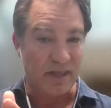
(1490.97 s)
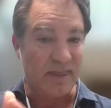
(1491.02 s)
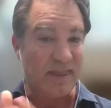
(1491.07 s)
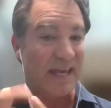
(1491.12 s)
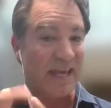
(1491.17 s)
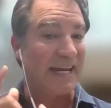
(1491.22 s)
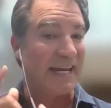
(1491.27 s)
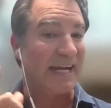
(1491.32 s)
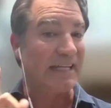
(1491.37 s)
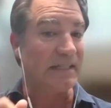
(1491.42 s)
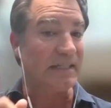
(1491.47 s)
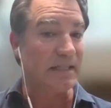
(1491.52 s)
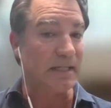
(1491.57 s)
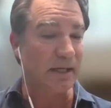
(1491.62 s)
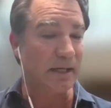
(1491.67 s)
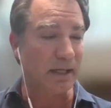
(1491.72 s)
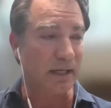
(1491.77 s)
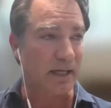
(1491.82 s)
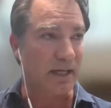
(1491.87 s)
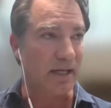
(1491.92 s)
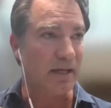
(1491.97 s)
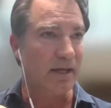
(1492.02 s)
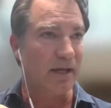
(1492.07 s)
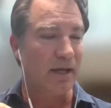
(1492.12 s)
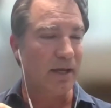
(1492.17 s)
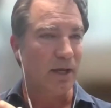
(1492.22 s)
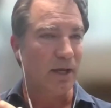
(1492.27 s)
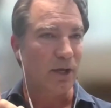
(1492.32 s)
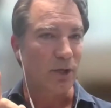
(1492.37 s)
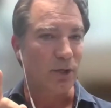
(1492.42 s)
Then ideally,
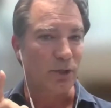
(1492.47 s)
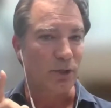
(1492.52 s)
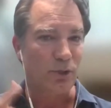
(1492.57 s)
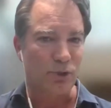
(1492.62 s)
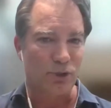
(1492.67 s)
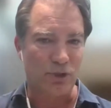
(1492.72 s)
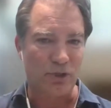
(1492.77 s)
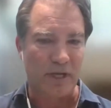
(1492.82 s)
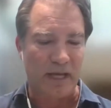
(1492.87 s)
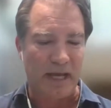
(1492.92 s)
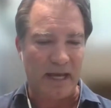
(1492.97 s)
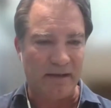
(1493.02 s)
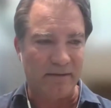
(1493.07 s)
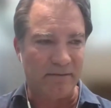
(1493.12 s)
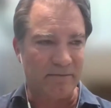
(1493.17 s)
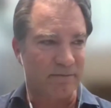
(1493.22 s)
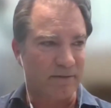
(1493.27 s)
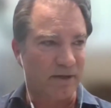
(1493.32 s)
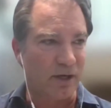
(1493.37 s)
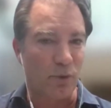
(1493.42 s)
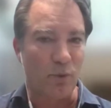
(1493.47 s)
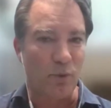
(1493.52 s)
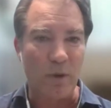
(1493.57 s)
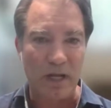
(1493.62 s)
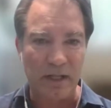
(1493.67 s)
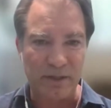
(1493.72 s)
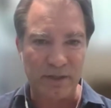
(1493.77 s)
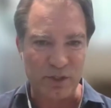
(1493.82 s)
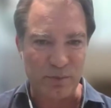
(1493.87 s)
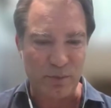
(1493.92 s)
you should have a
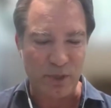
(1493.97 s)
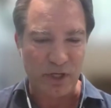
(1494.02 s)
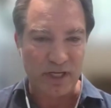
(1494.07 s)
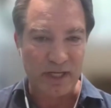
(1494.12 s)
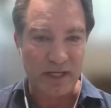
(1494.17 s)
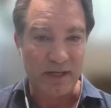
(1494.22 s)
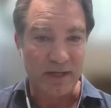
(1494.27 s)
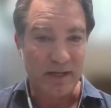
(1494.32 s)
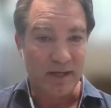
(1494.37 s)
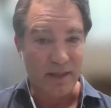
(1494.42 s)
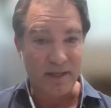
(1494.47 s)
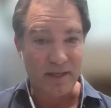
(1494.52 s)
wellness buddy.